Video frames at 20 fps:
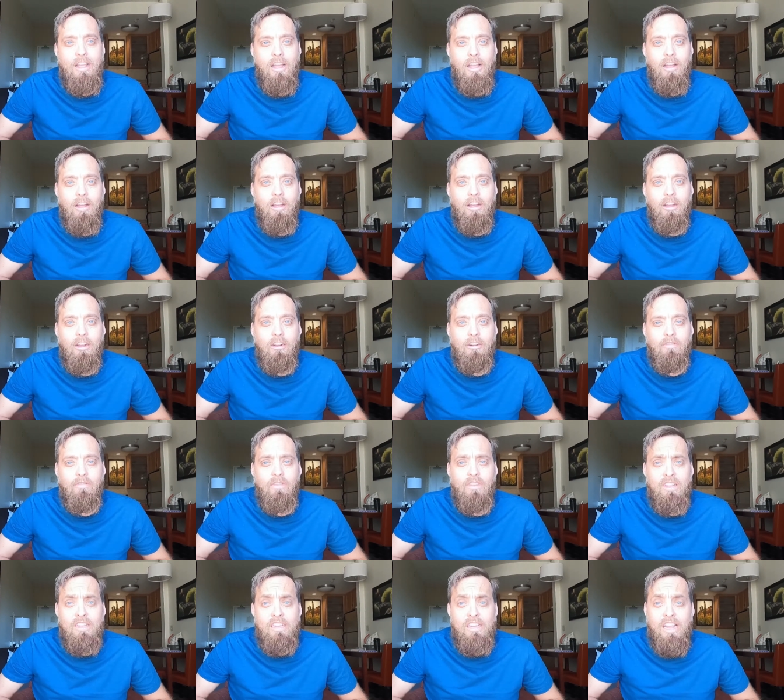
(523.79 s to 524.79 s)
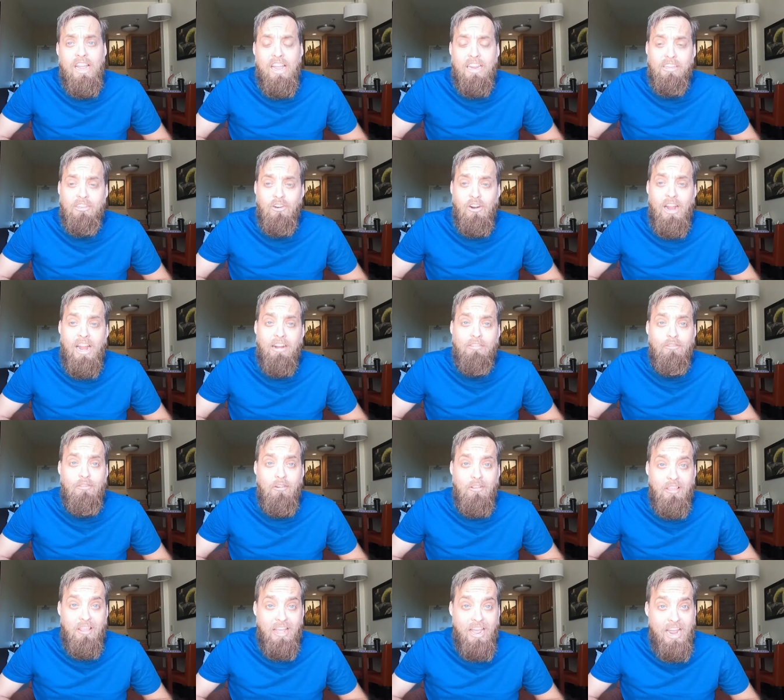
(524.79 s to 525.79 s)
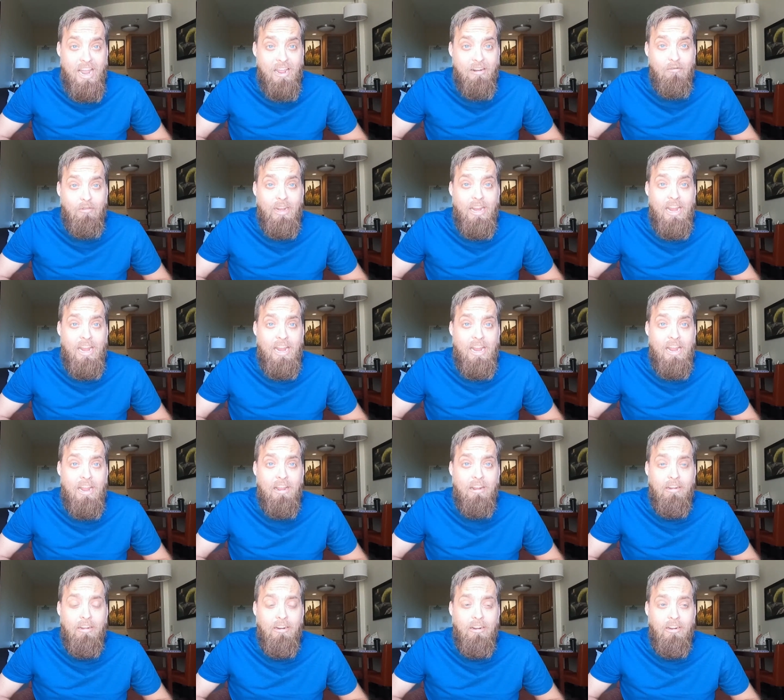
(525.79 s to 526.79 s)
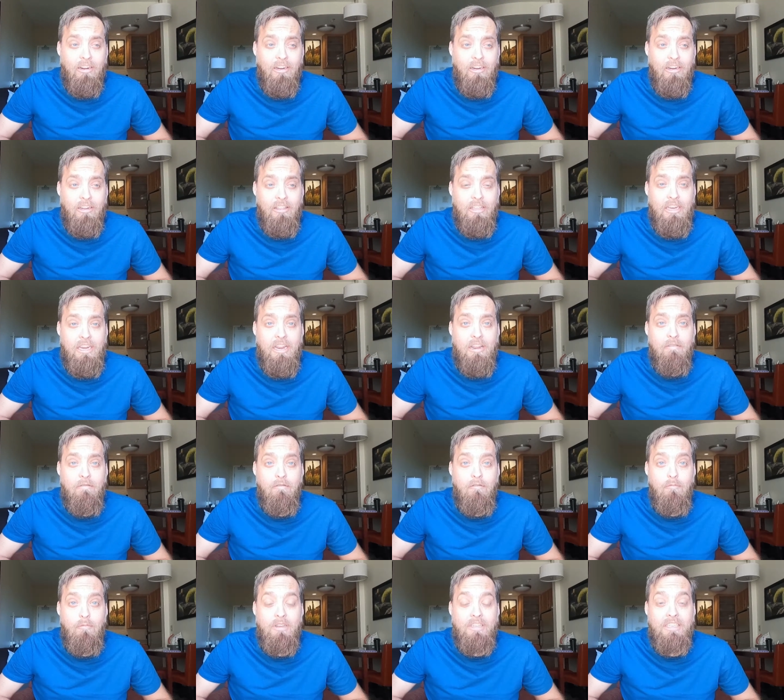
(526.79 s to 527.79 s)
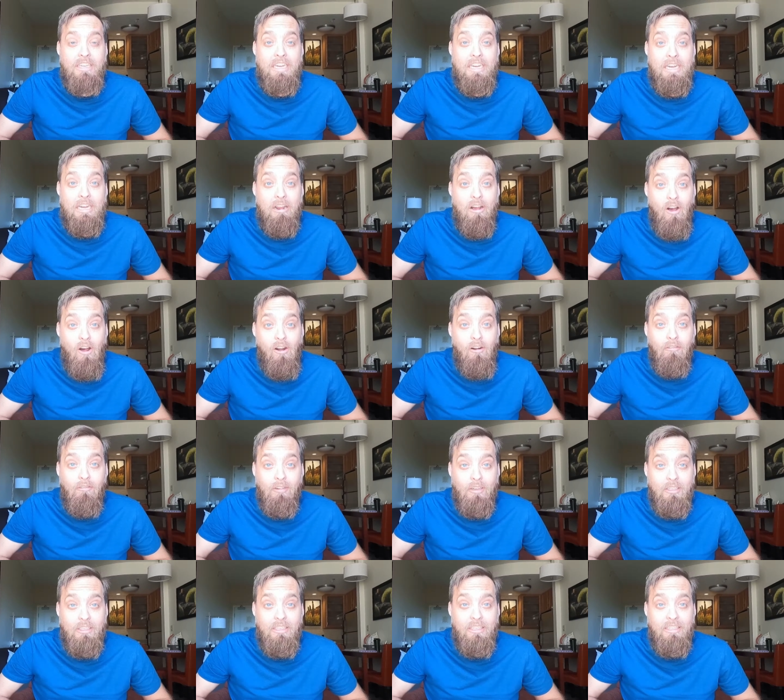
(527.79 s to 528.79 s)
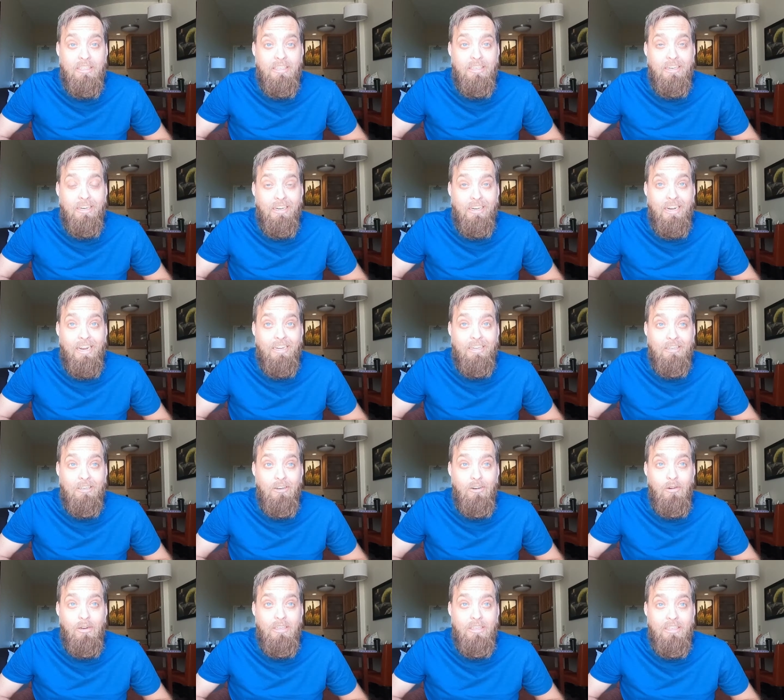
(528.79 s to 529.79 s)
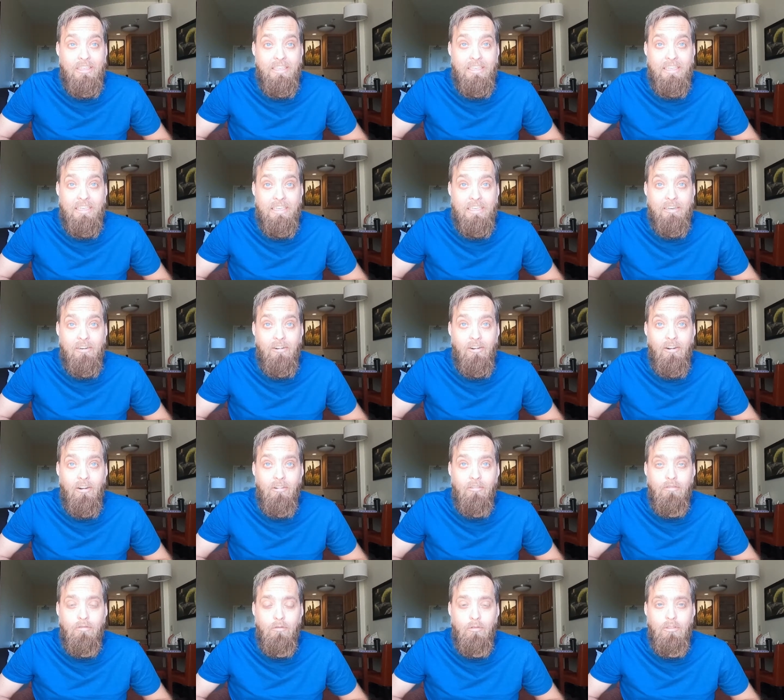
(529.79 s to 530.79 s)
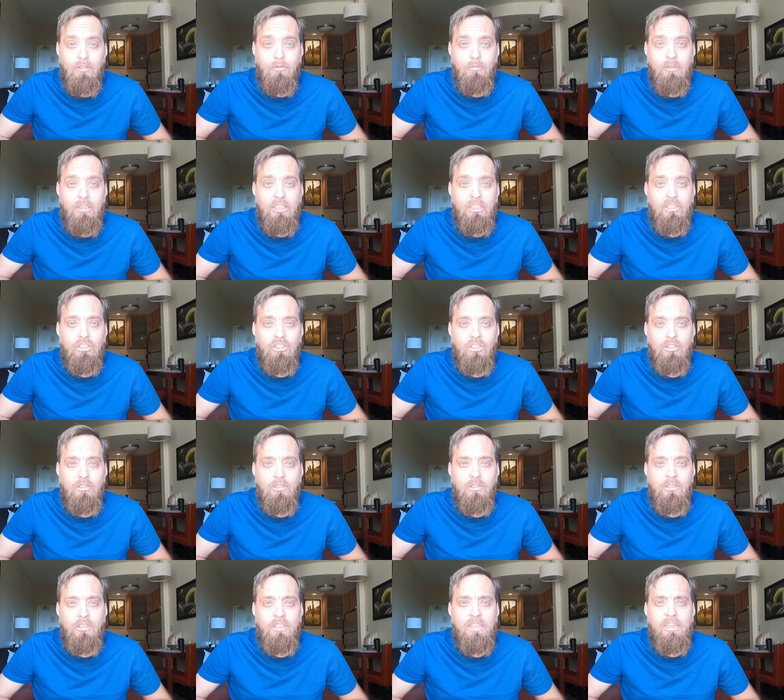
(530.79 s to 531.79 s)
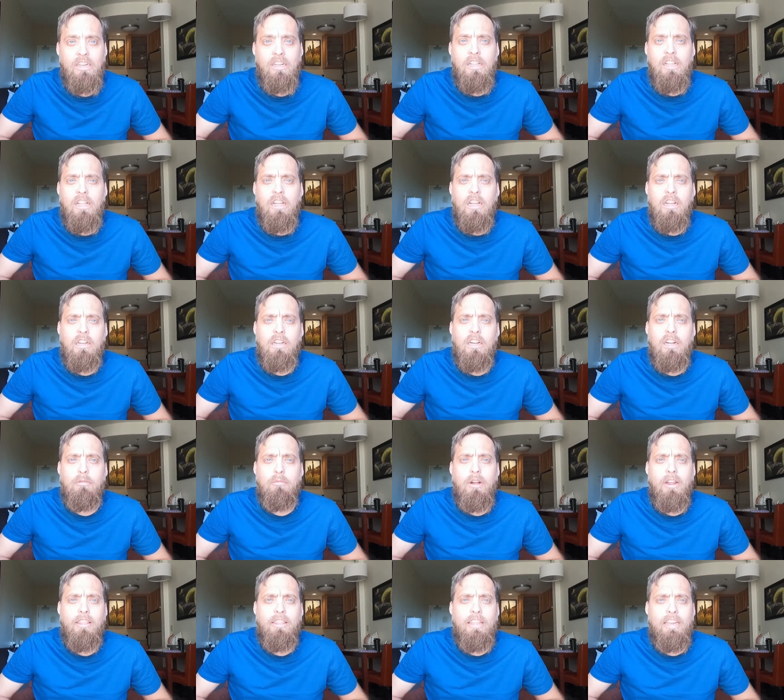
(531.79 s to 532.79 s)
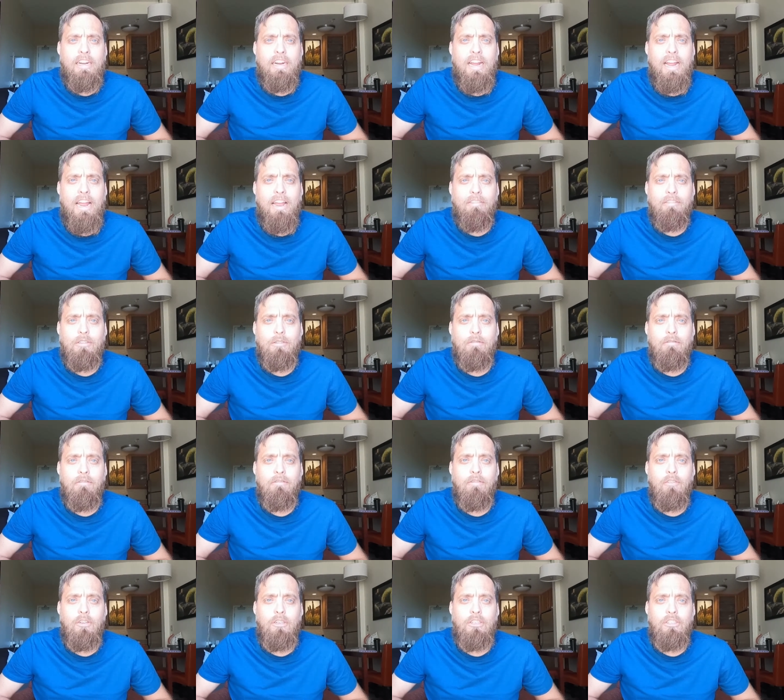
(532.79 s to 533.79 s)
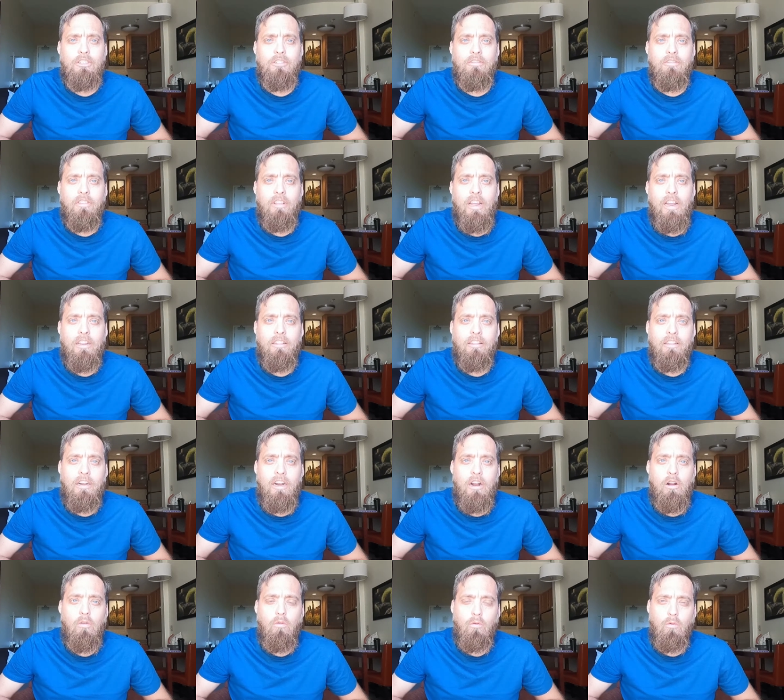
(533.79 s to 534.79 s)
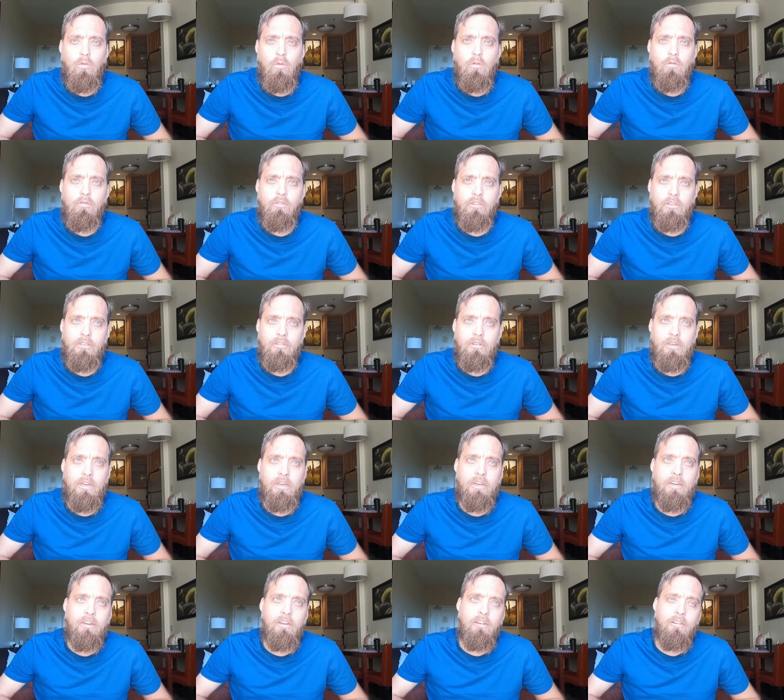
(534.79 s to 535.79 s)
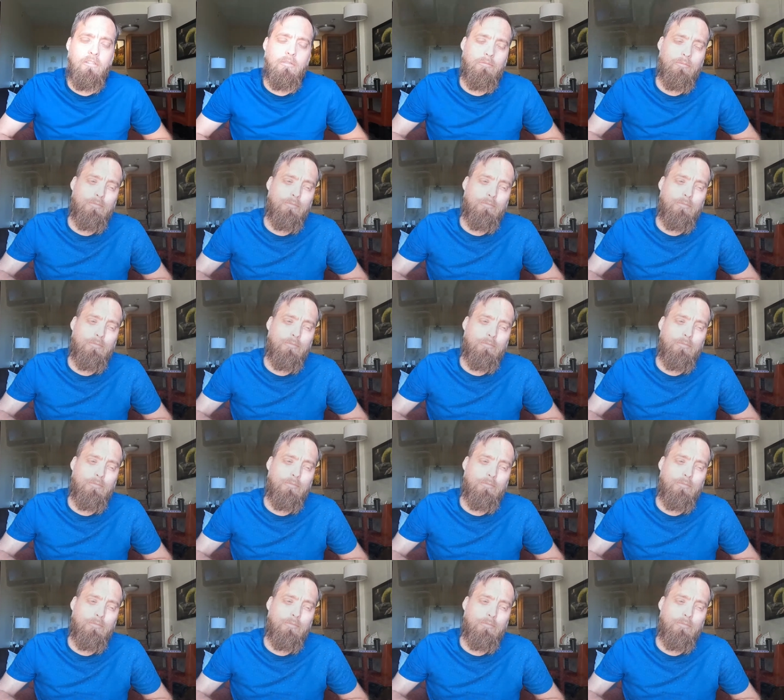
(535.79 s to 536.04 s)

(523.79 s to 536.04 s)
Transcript: Um, so after that, we had uh, the infamous ER visit. I had to go into the ER for some issues. Um, I think I have some footage of that that I'll roll for you here.